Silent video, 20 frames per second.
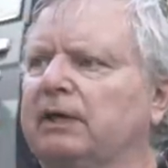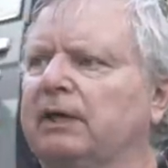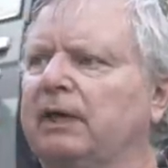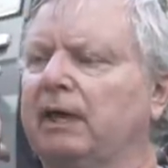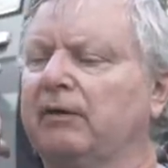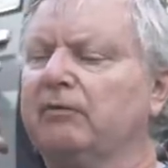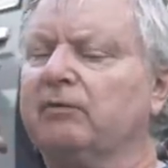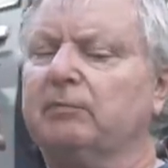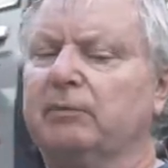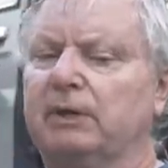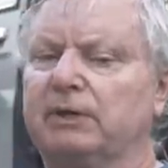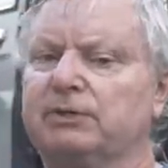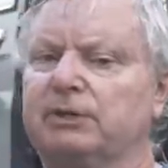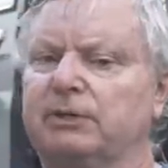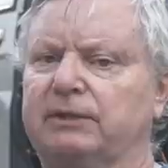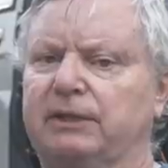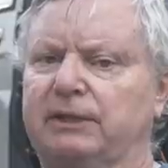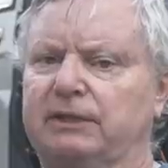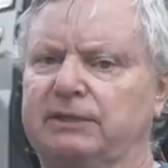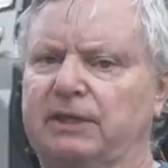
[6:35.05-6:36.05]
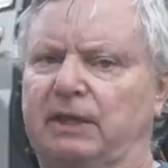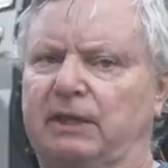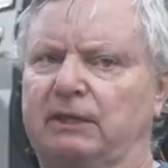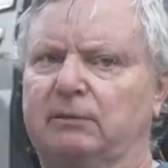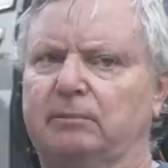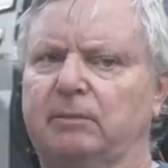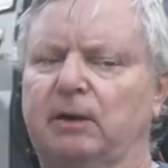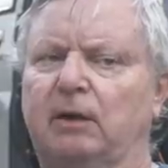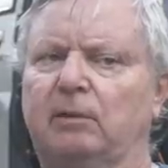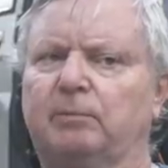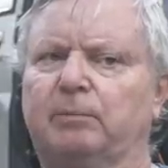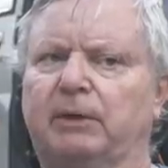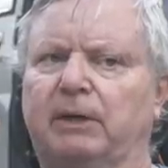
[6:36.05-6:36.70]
I haven't measured the exact amount,